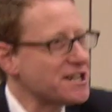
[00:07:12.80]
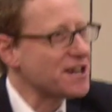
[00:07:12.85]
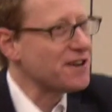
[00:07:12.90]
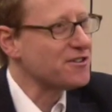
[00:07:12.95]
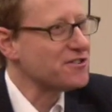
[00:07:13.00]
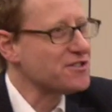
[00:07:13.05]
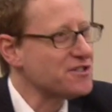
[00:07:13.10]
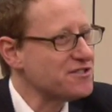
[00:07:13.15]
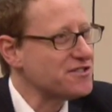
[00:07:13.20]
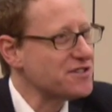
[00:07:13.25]

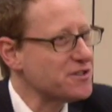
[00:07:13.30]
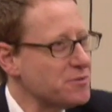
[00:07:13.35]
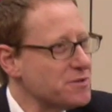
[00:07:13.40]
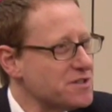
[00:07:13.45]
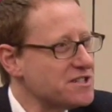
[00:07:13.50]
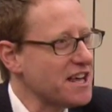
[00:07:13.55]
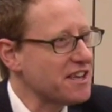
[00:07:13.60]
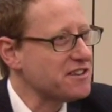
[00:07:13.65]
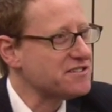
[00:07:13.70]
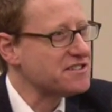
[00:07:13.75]
inheritance that you
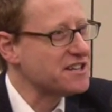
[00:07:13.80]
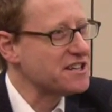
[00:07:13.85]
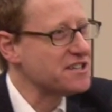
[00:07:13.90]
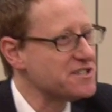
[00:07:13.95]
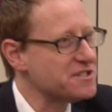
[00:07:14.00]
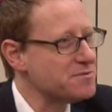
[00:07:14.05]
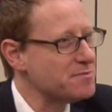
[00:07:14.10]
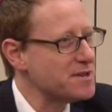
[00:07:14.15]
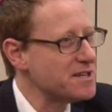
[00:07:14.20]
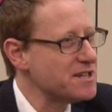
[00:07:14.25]
were
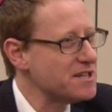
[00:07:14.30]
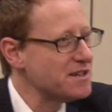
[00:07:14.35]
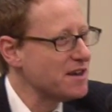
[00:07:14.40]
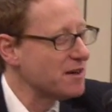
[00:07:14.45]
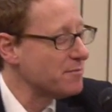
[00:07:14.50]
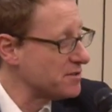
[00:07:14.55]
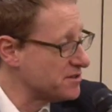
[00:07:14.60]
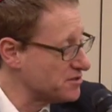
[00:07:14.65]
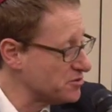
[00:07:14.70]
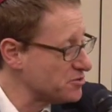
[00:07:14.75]
destined to be a
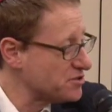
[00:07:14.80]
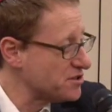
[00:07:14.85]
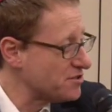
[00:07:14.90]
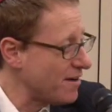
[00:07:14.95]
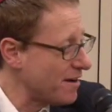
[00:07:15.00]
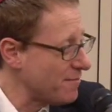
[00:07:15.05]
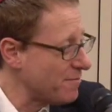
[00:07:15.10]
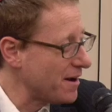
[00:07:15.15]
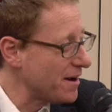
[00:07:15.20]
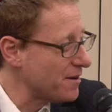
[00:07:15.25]
Masorti
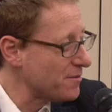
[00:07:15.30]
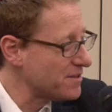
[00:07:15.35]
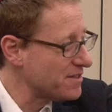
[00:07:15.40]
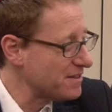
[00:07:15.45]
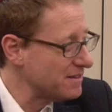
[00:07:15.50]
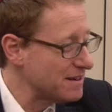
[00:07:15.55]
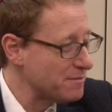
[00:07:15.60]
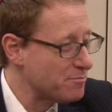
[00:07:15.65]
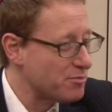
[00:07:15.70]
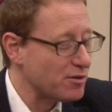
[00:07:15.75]
rabbi with
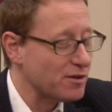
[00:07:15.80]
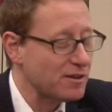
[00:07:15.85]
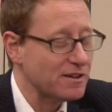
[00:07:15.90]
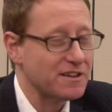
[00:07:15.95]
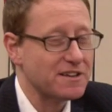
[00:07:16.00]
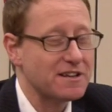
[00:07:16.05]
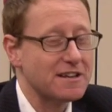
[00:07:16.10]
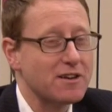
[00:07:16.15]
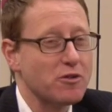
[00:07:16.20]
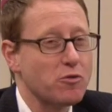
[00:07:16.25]
the liberal
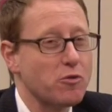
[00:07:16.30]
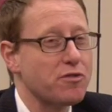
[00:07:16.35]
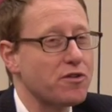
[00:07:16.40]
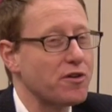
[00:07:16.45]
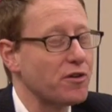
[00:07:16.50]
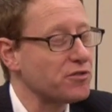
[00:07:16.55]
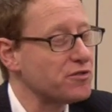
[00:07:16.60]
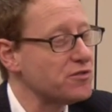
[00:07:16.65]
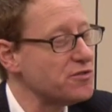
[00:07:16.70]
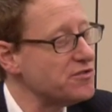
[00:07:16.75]
and
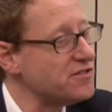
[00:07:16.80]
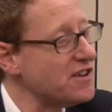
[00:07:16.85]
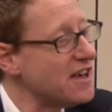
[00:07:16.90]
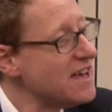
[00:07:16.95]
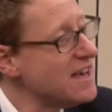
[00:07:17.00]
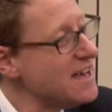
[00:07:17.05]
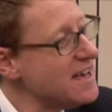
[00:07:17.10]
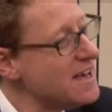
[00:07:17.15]
orthodox roots.